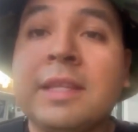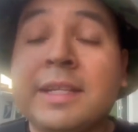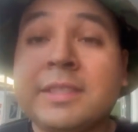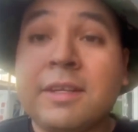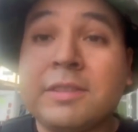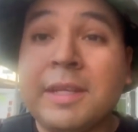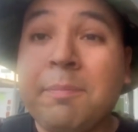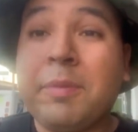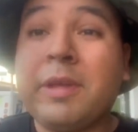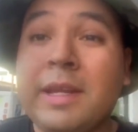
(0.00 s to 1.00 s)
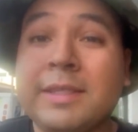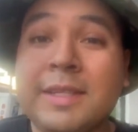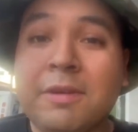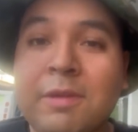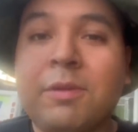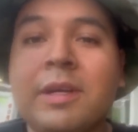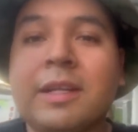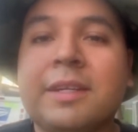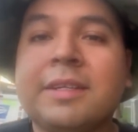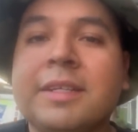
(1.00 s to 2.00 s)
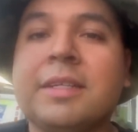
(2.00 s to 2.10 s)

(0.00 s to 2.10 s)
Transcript: That's how simple it is, everyone.